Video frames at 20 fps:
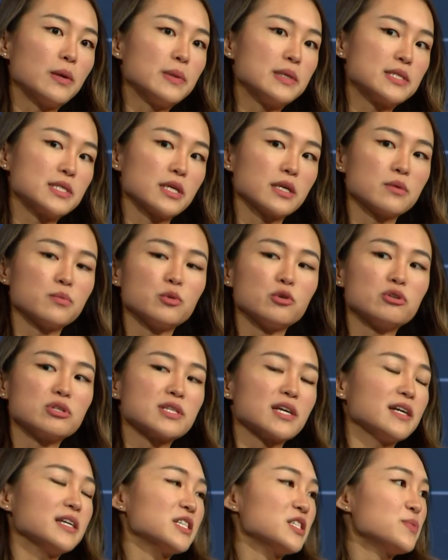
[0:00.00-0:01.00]
I was a computer
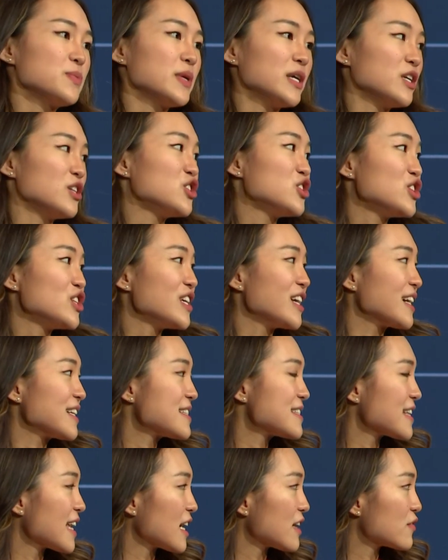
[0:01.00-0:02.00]
science PhD
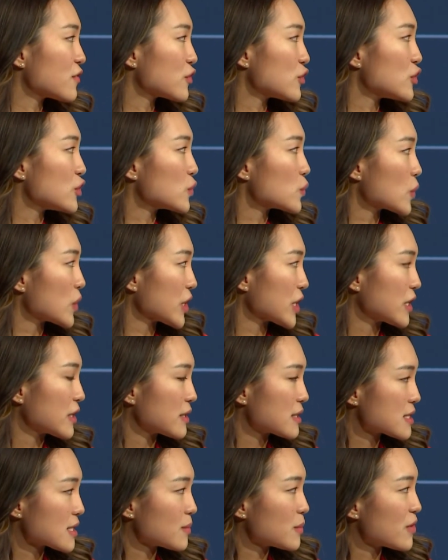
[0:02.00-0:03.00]
at Stanford working
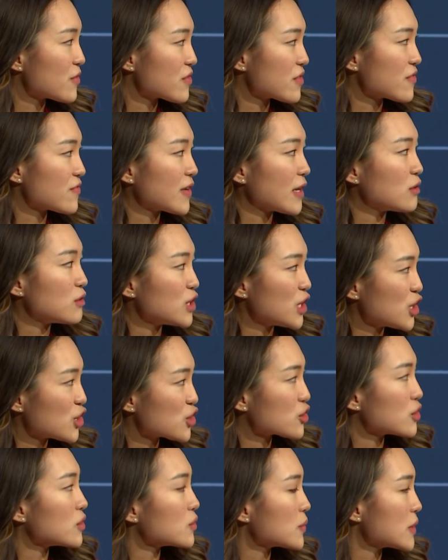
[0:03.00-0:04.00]
on some of the
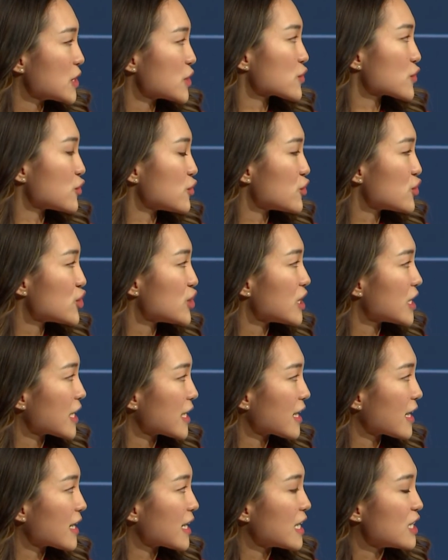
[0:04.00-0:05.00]
foundational research in
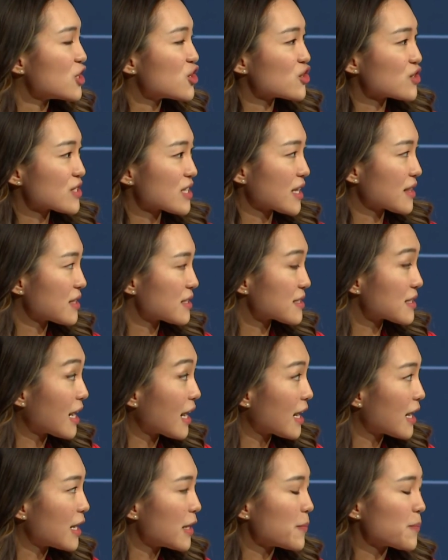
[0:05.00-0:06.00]
AI agents at the
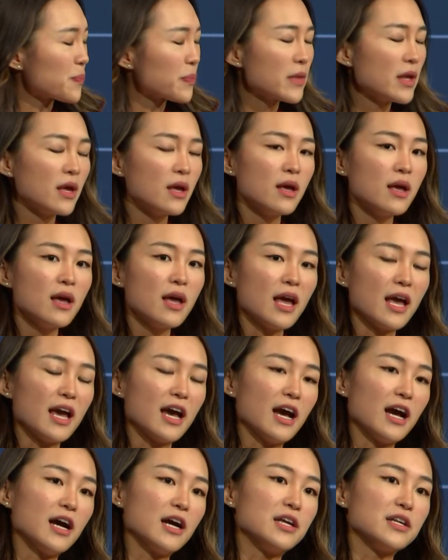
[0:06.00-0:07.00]
time.
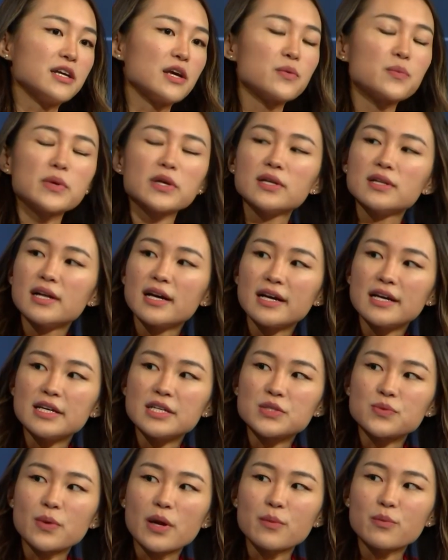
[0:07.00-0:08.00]
And I
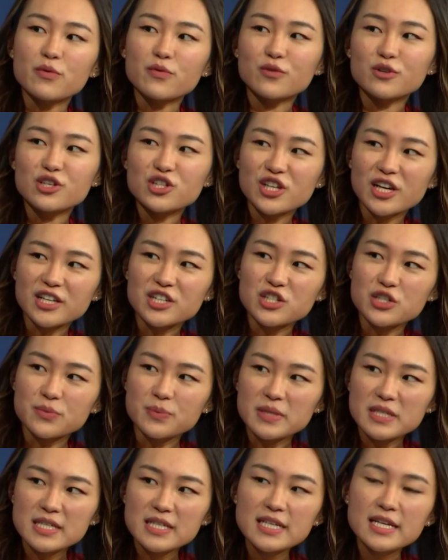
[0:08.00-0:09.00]
realized right before
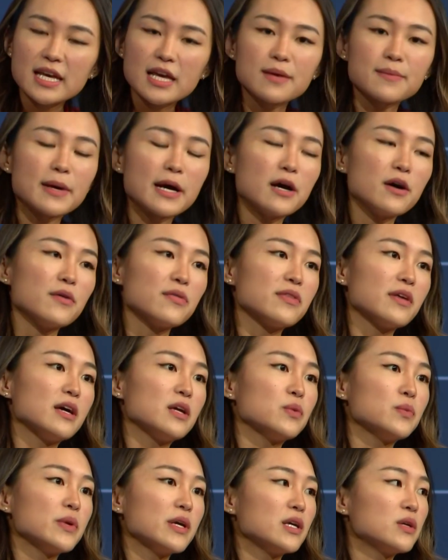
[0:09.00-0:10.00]
ChatGPT came out
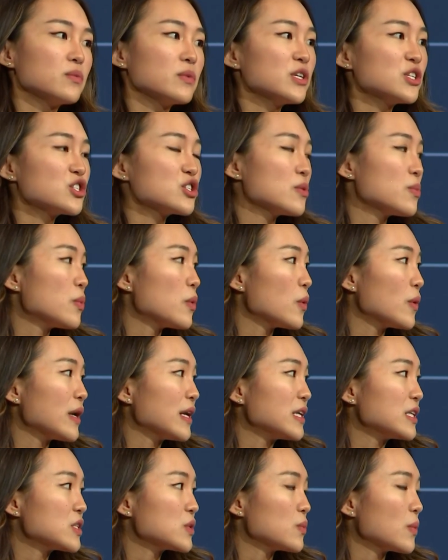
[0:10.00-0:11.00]
that we had reached a
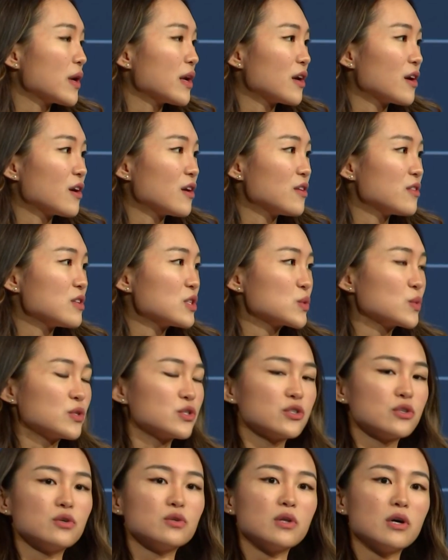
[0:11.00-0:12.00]
point where this
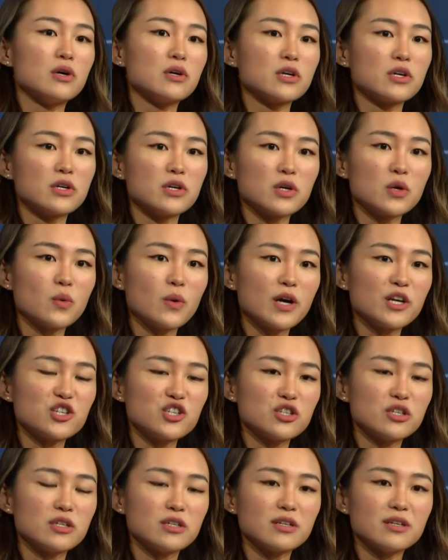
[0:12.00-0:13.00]
was no longer a
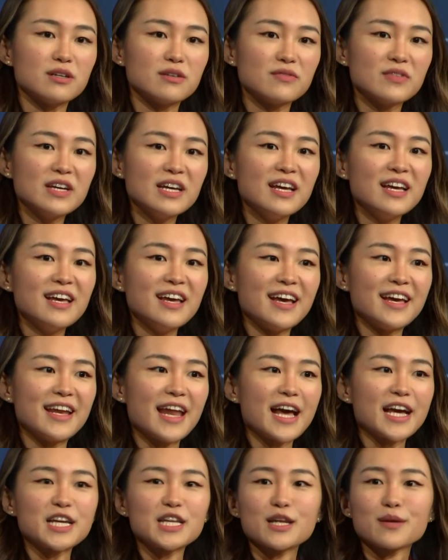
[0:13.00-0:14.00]
question of
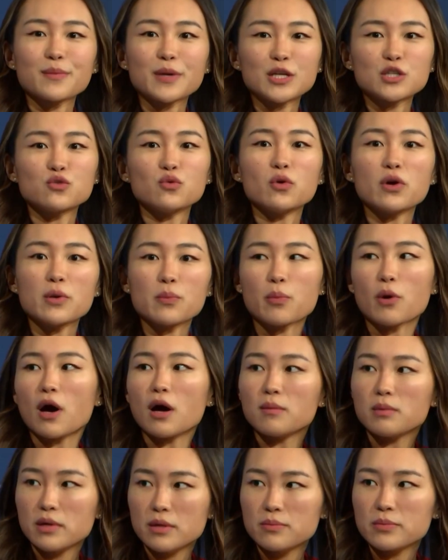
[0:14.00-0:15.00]
an academic toy
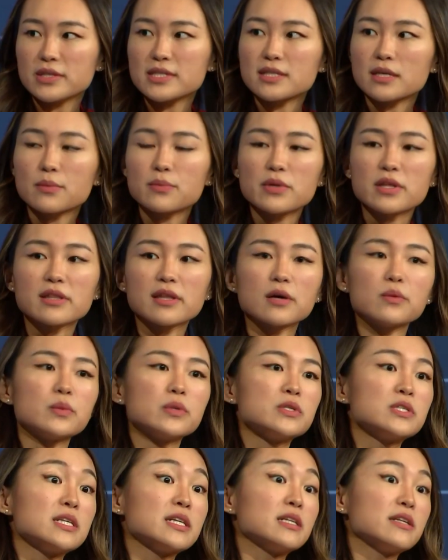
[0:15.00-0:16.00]
problem, but something that
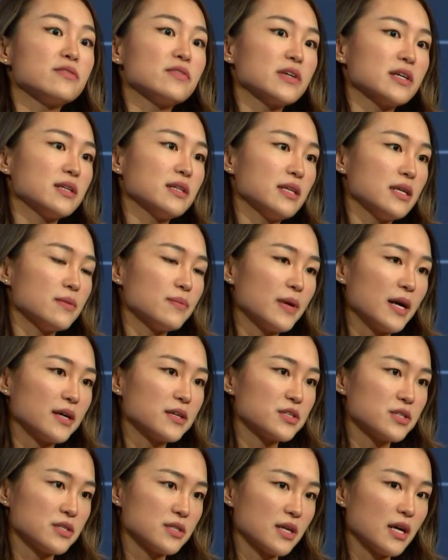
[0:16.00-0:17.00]
would significantly
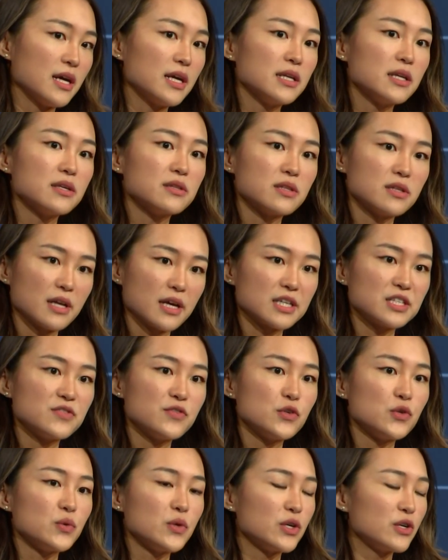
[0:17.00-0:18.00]
impact society in the
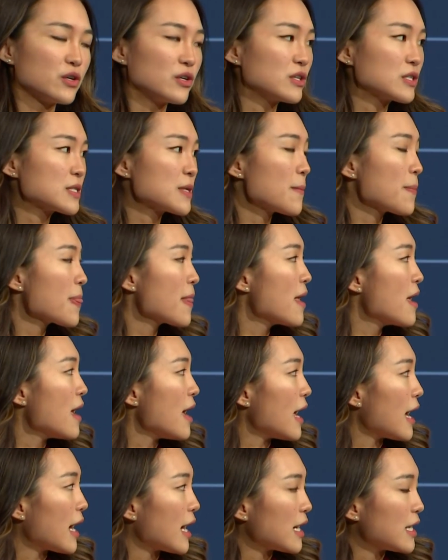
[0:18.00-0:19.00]
next few years.
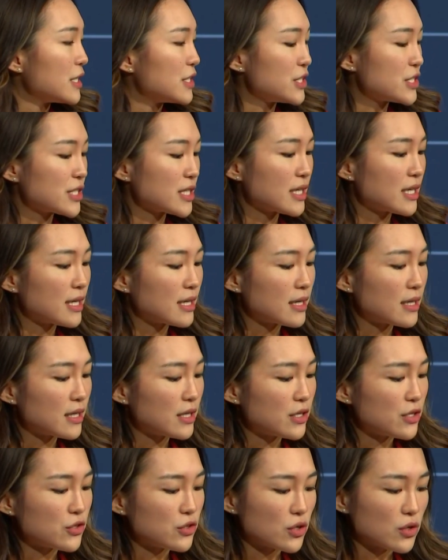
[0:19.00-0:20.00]

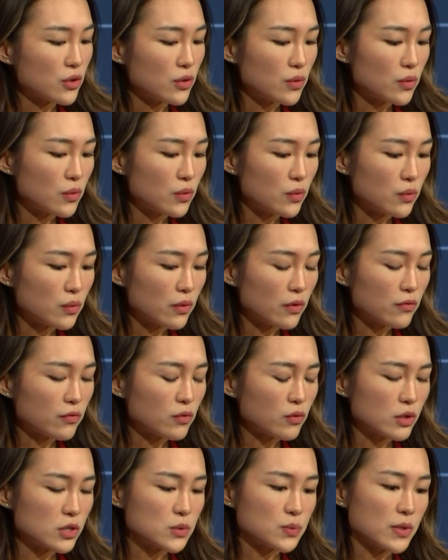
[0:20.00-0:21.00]
And, you know,
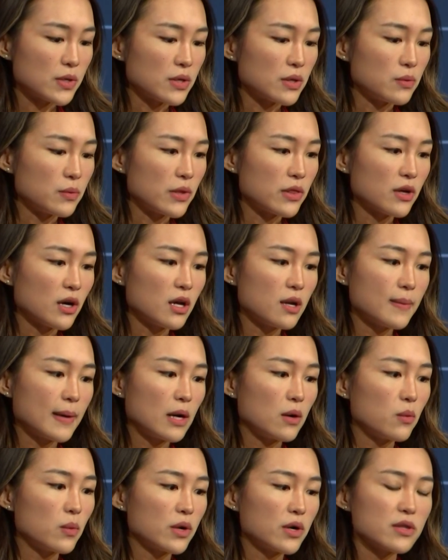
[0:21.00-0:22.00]
of course, we thought
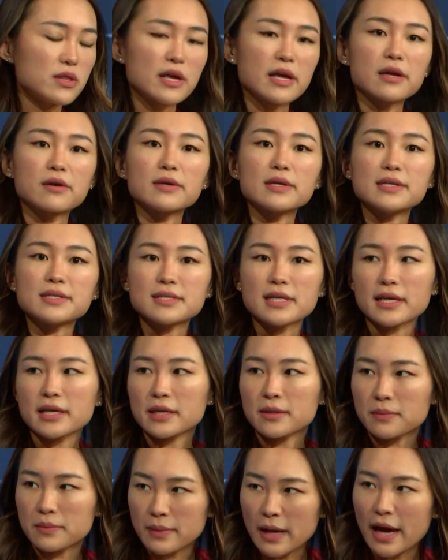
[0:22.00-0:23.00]
about what are the areas that
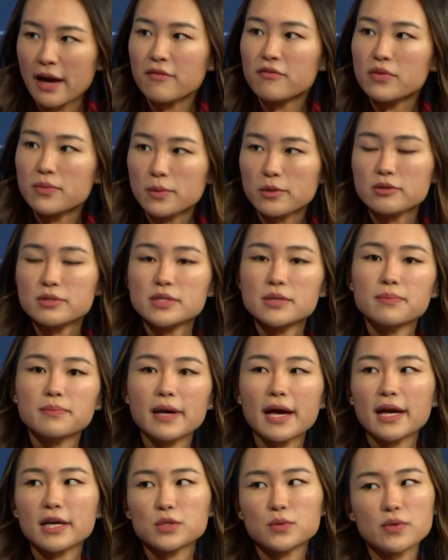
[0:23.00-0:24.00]
can have the most
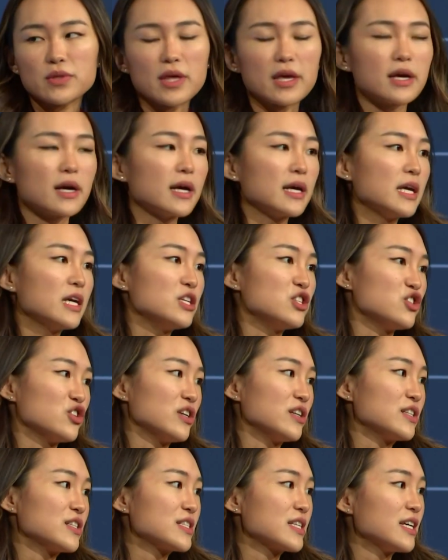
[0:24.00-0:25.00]
impact with AI
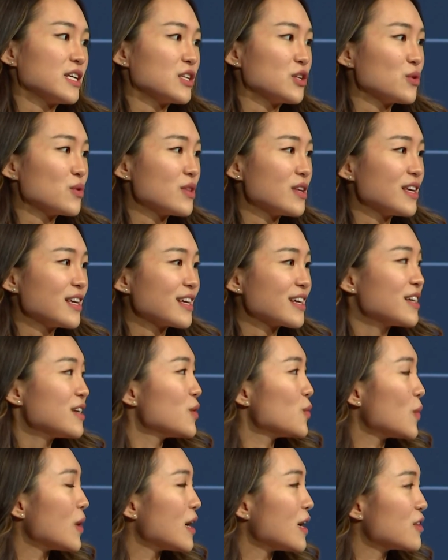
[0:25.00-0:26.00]
agents. And you think,
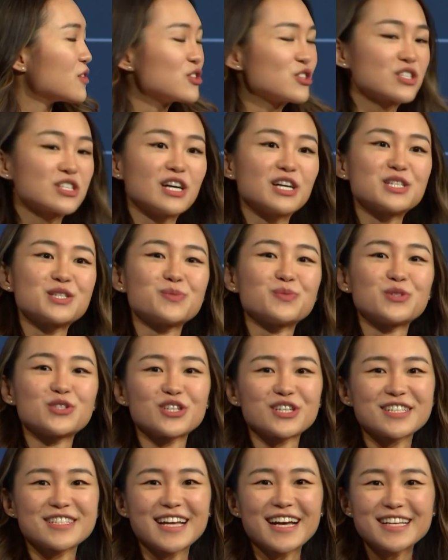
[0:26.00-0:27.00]
well, there's customer
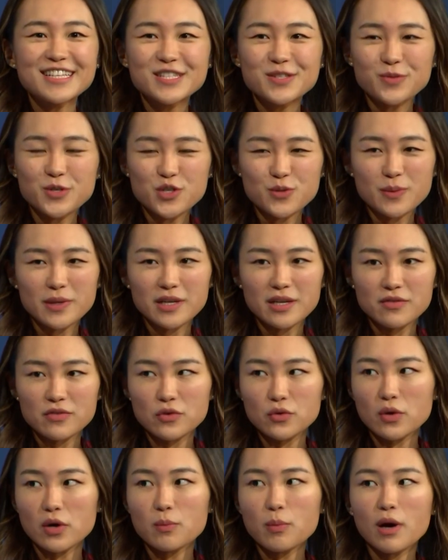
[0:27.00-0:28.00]
success, which many of
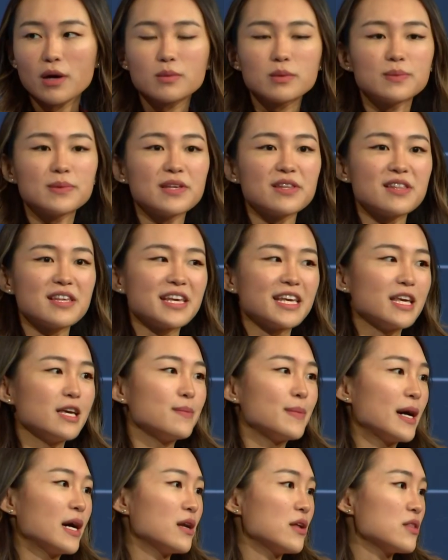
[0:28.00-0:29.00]
you are probably thinking
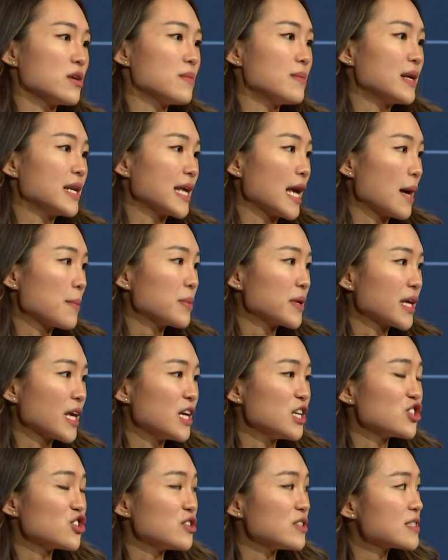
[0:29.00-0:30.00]
about, and there are many
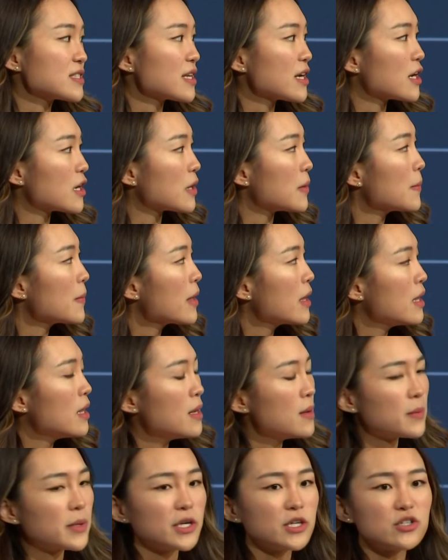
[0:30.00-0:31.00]
applications there.
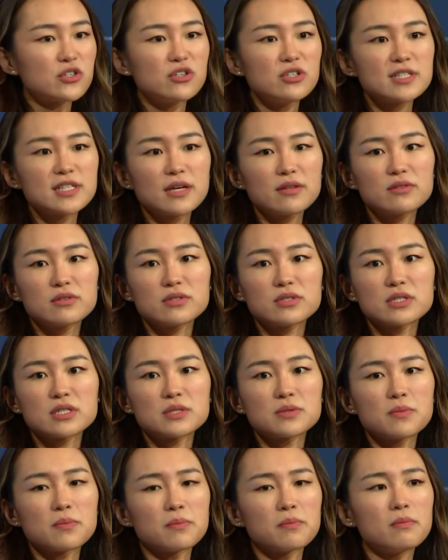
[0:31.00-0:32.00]
But it turns out there's
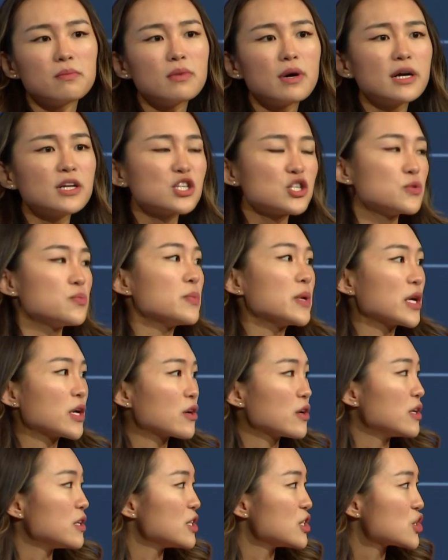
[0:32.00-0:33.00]
this much
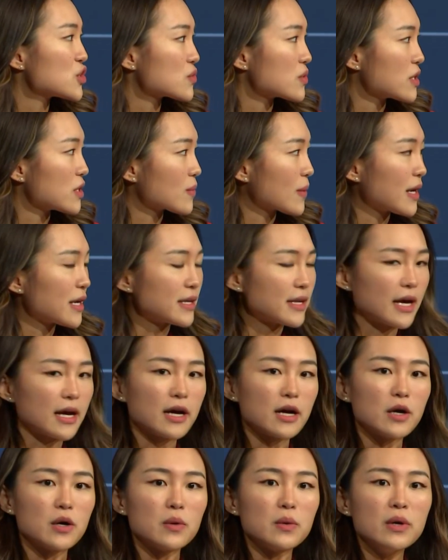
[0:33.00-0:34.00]
bigger industry right
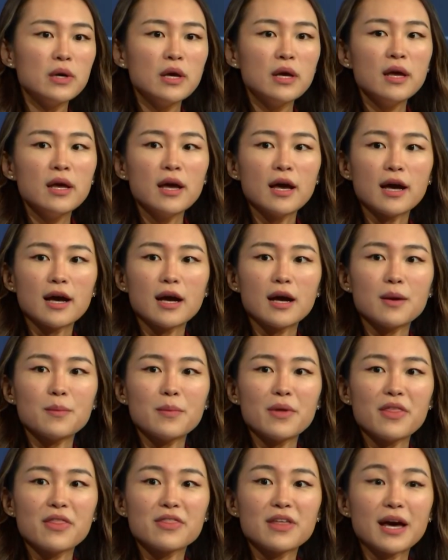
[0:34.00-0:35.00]
now
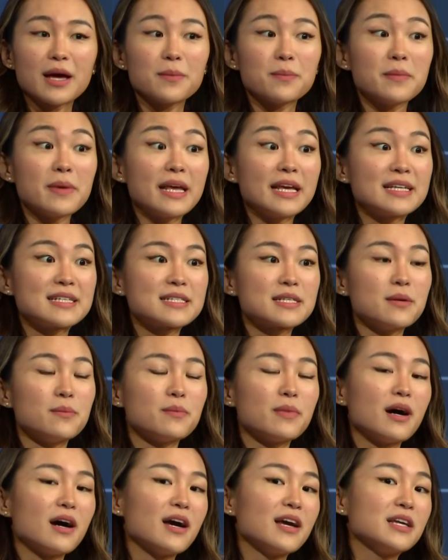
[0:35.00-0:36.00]
that makes
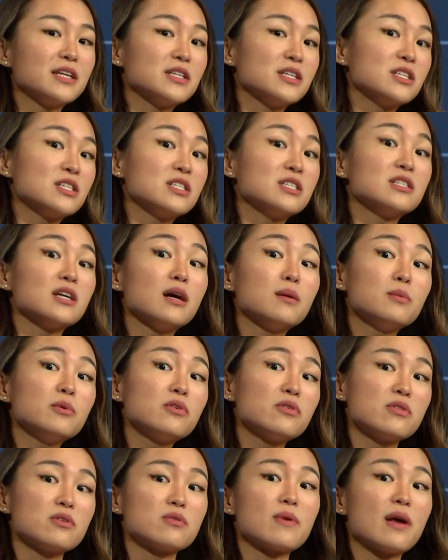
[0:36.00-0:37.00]
combined
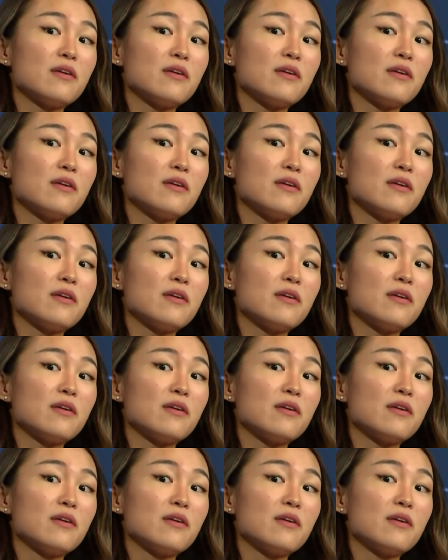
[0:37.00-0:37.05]
double the